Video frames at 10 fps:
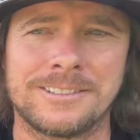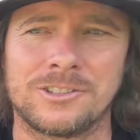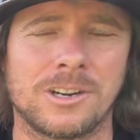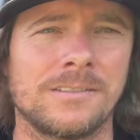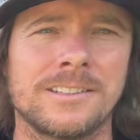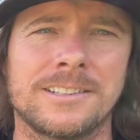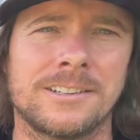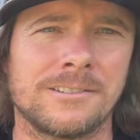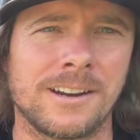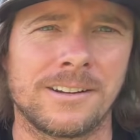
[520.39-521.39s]
driving this
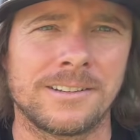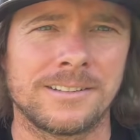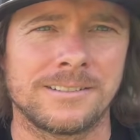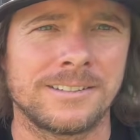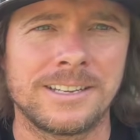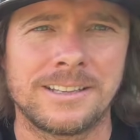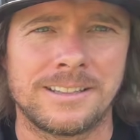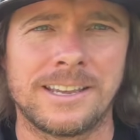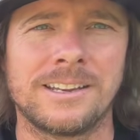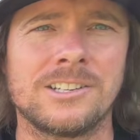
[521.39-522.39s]
thing around and
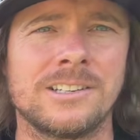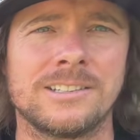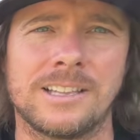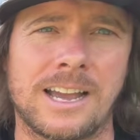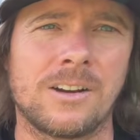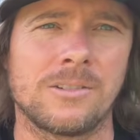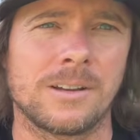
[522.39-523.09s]
the engine is loud.